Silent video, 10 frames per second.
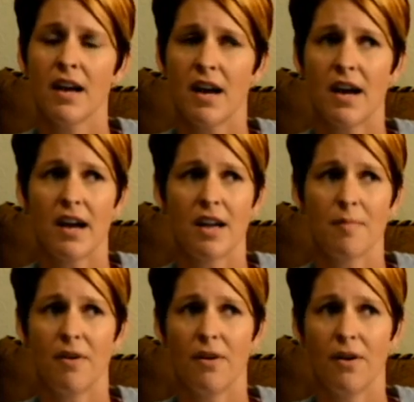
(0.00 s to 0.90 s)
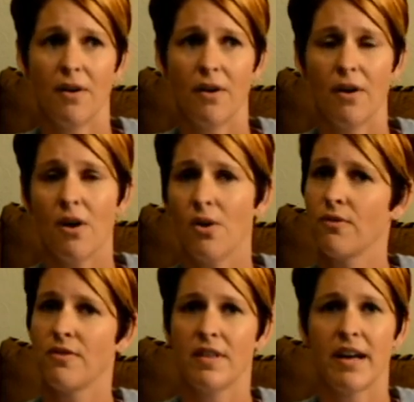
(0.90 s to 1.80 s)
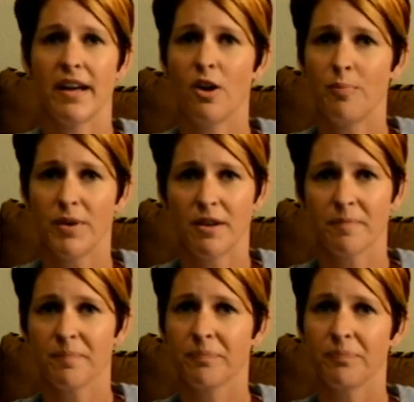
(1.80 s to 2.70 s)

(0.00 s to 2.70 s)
I am all over that helping.